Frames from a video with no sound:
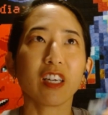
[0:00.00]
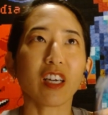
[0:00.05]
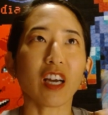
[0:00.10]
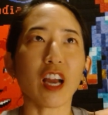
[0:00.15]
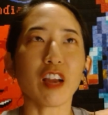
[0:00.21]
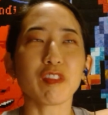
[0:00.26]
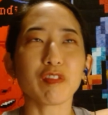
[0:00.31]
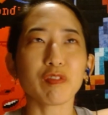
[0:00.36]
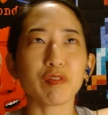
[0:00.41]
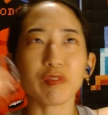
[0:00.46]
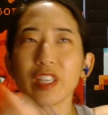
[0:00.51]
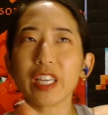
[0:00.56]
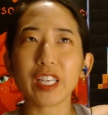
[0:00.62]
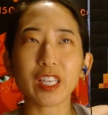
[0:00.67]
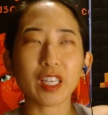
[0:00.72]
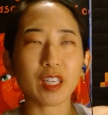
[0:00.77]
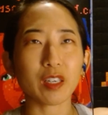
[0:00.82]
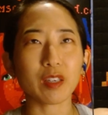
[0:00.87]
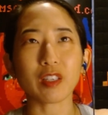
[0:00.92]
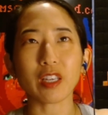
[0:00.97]
I've
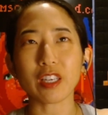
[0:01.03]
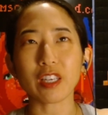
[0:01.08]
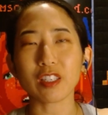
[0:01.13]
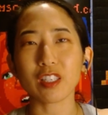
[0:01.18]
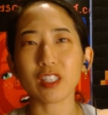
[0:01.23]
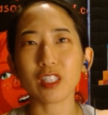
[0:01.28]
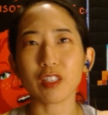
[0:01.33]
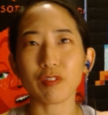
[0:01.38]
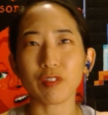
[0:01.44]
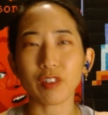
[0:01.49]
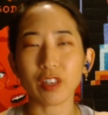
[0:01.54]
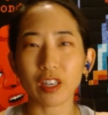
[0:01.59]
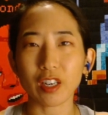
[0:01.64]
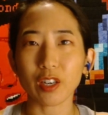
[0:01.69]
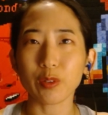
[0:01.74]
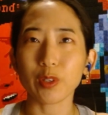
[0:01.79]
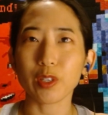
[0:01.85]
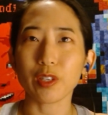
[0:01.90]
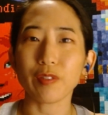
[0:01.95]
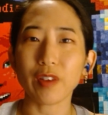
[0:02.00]
taken dozens, if not
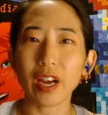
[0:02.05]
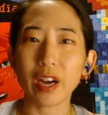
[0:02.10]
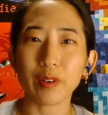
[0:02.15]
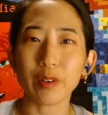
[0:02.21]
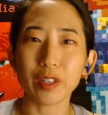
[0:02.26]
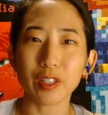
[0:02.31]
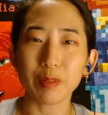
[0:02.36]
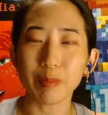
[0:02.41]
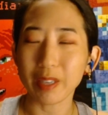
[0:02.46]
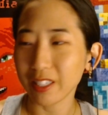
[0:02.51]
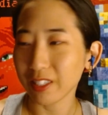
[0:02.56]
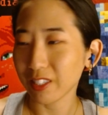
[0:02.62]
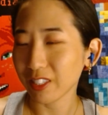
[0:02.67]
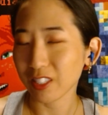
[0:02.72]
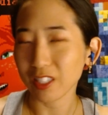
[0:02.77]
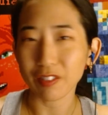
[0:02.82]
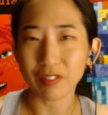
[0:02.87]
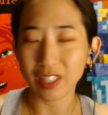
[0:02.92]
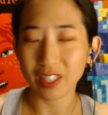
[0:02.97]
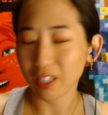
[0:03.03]
hundreds of hours making this
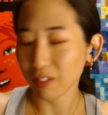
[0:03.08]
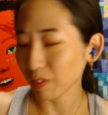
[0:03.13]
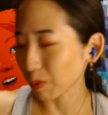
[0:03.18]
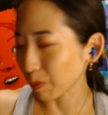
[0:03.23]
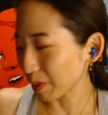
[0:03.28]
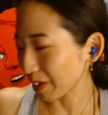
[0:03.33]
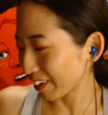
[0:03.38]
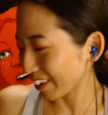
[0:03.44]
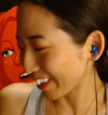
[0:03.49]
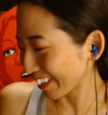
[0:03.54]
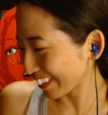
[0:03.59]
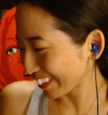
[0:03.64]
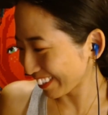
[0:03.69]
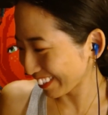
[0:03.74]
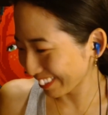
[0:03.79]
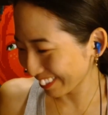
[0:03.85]
stuff and I never wear it.